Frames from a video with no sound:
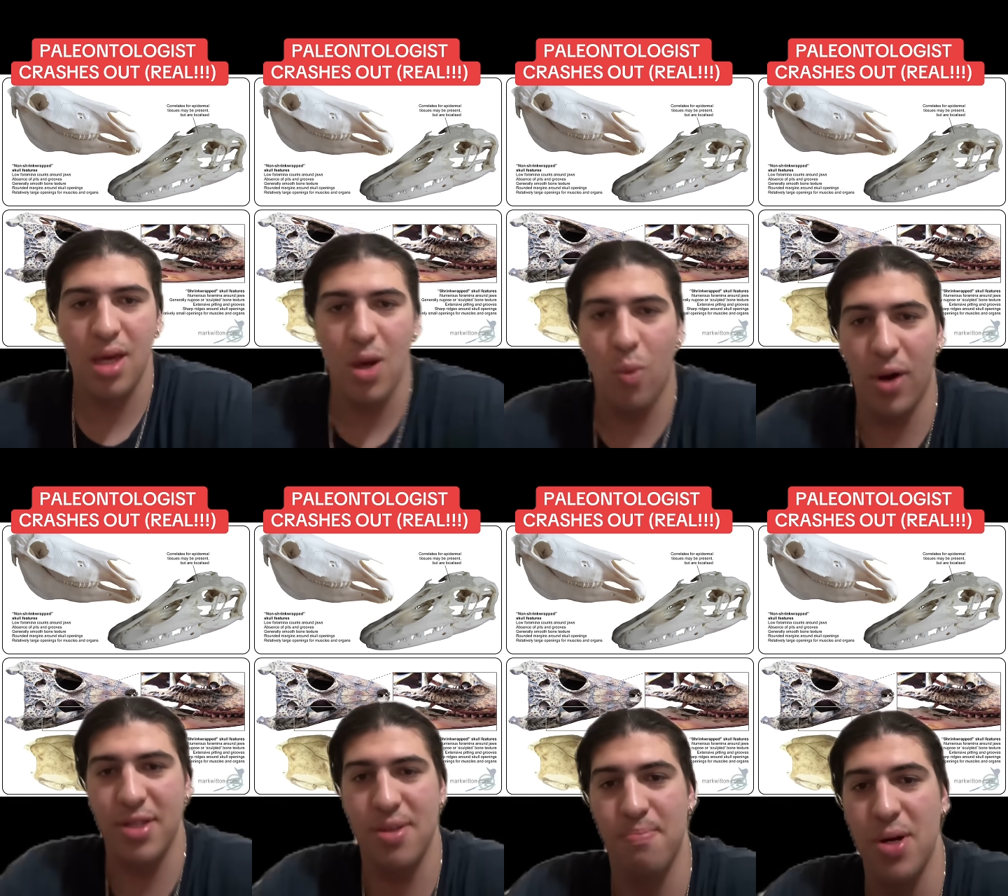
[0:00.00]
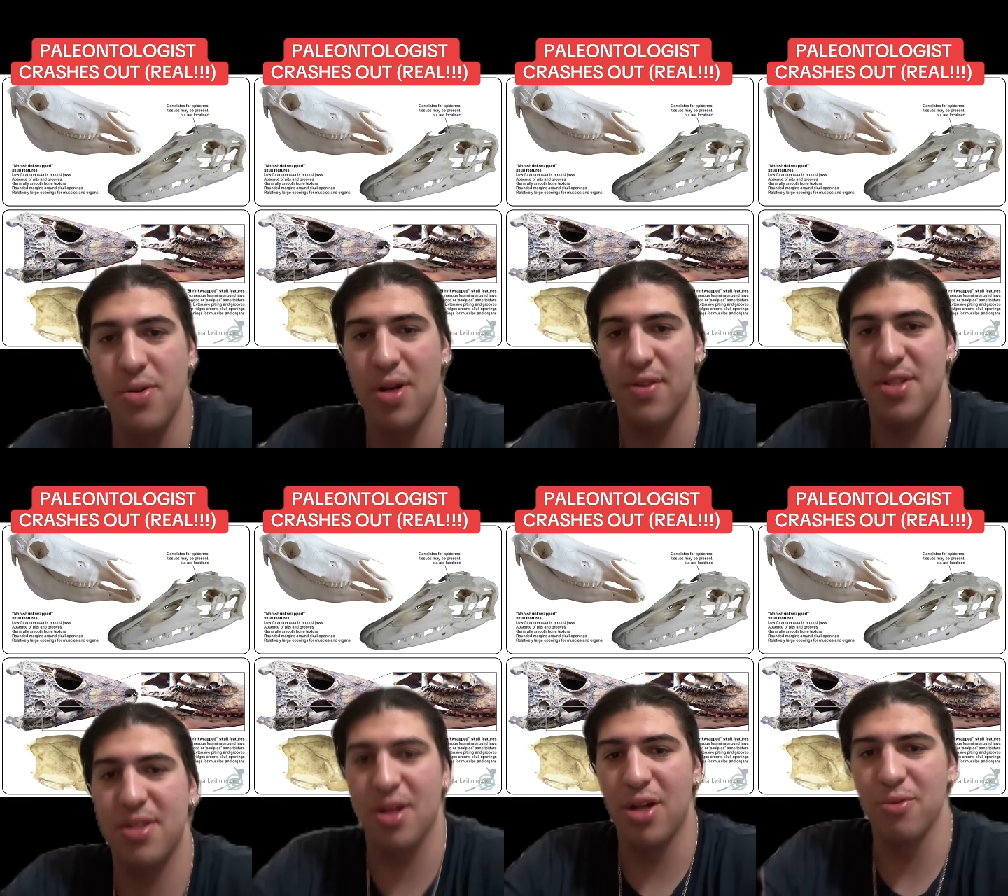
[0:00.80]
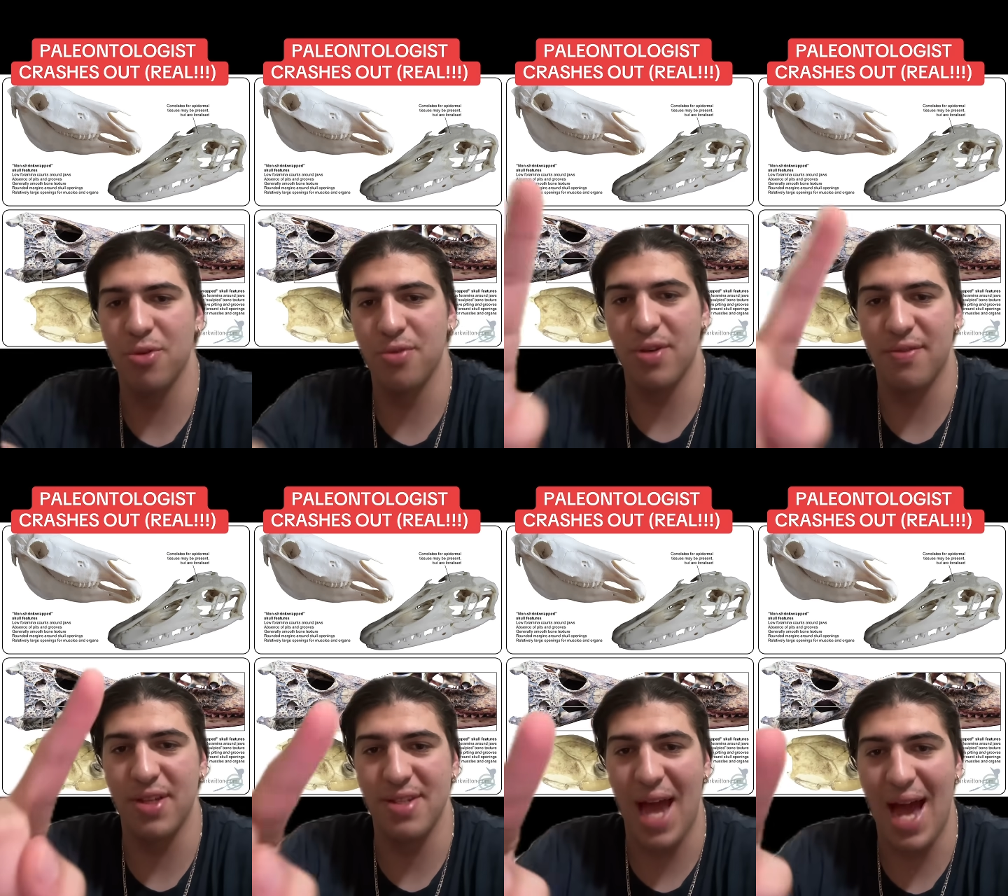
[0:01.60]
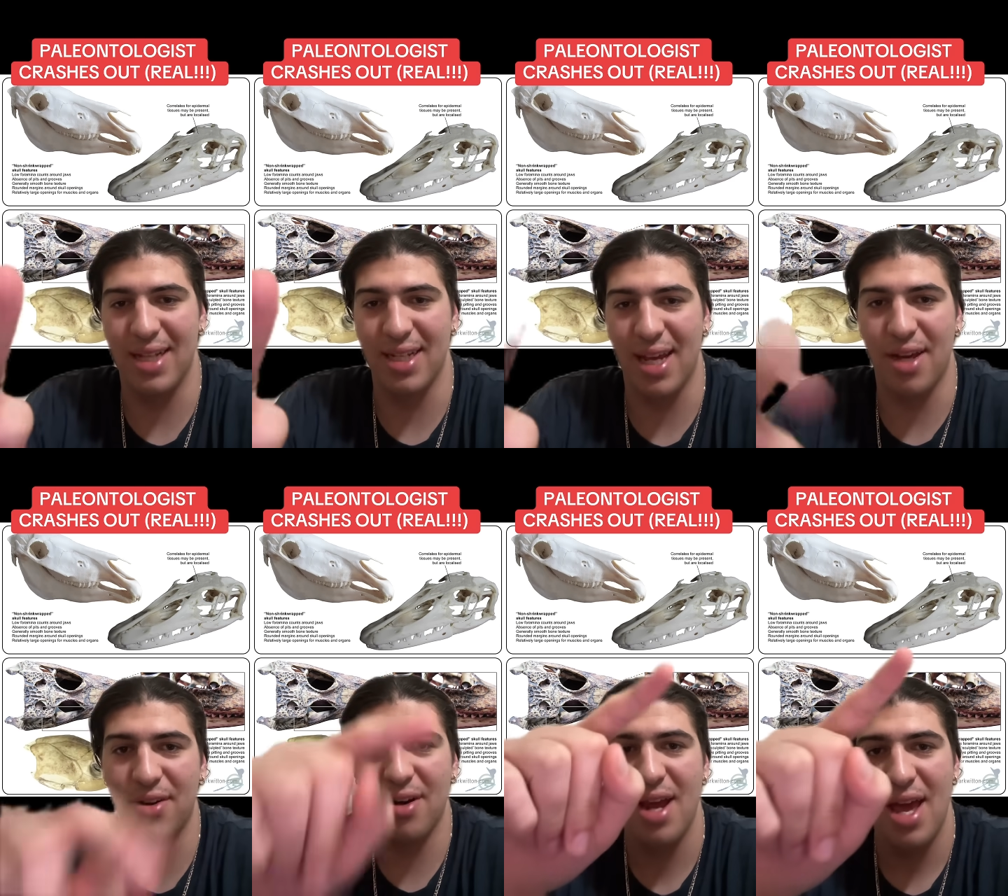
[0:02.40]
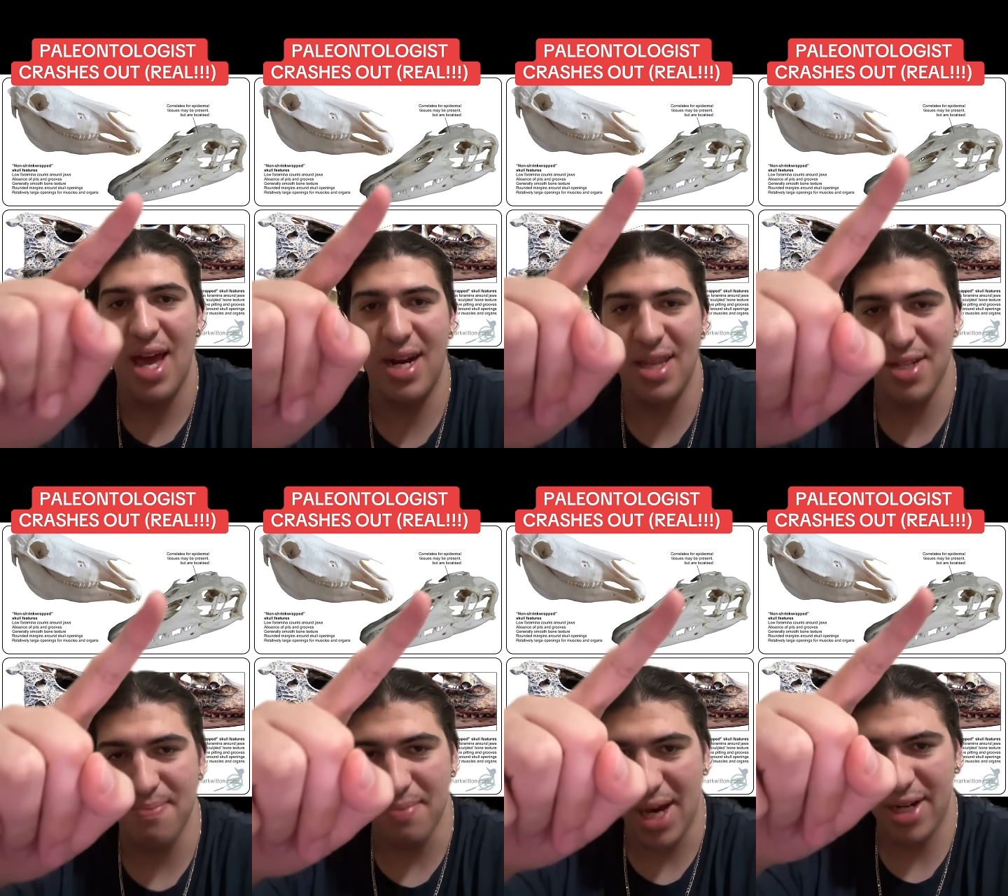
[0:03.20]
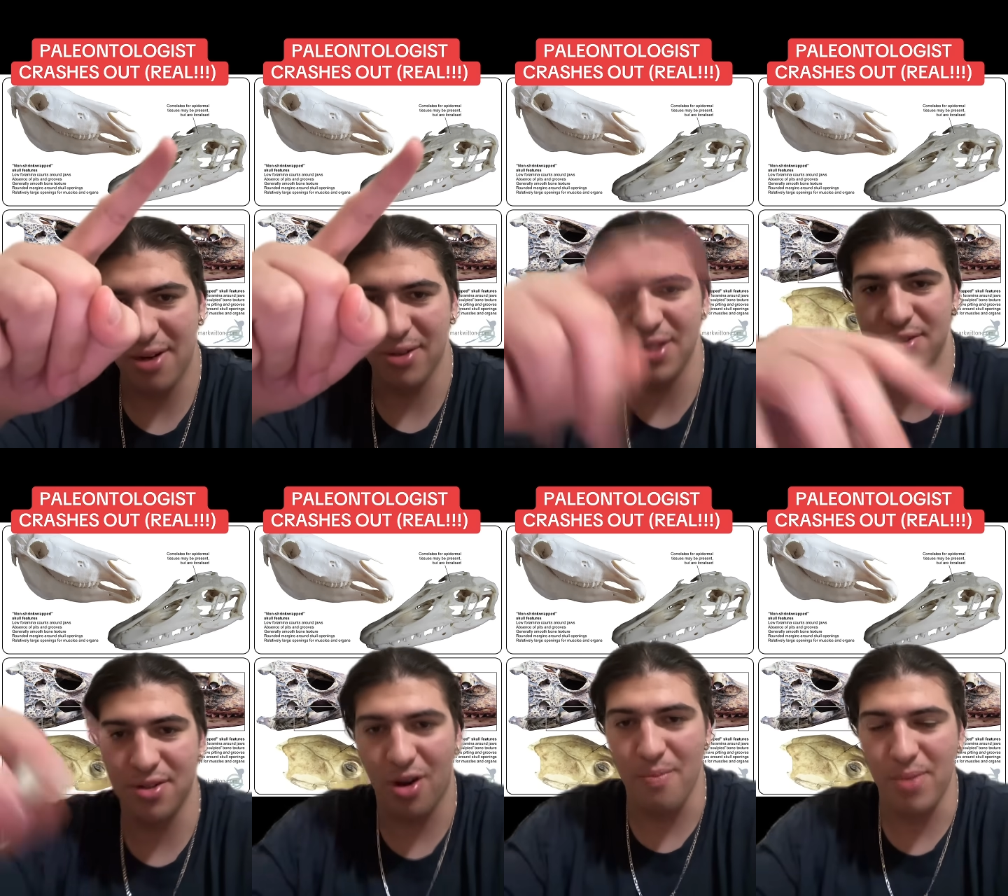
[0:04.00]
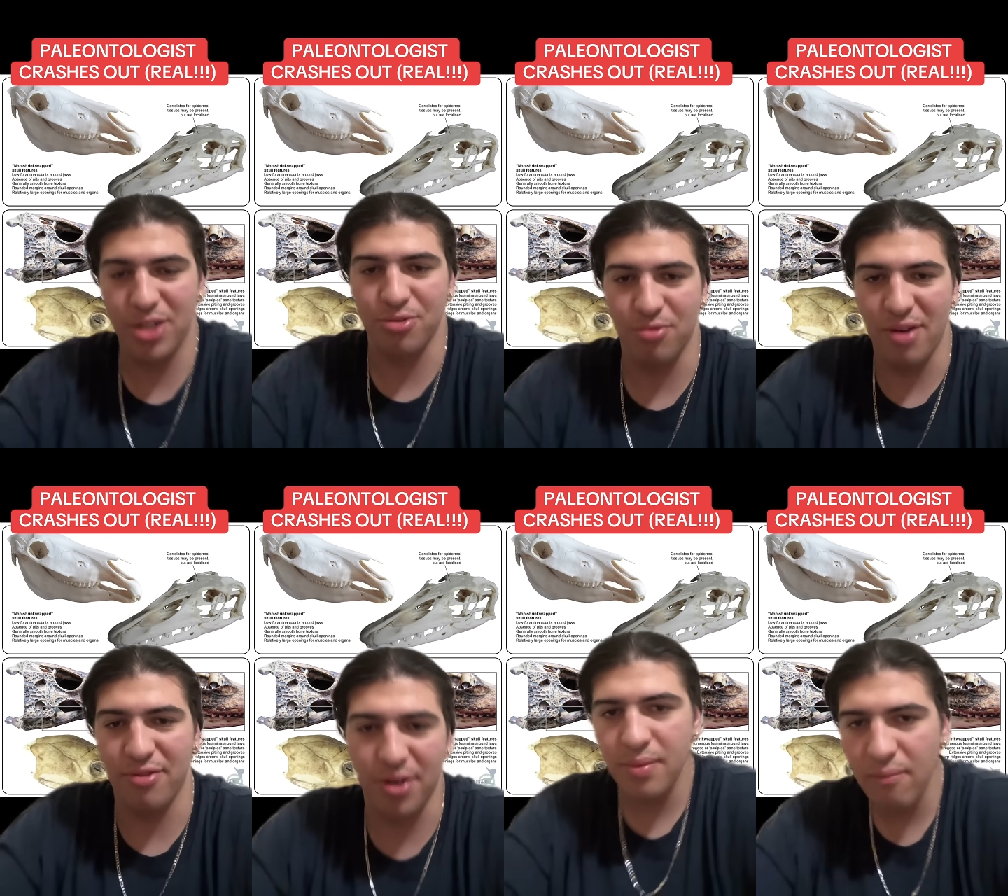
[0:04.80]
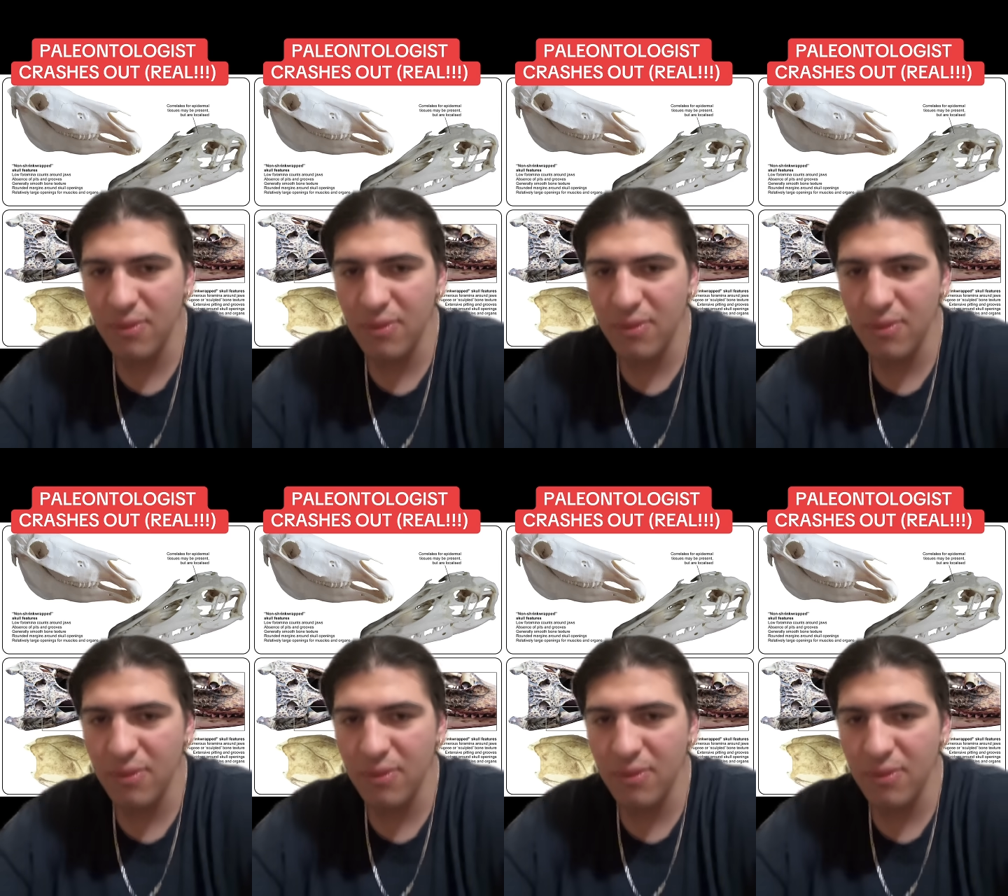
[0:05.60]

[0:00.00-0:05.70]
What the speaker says: whereas the bone on the skull roof of this alligator and this monitor lizard are much rougher.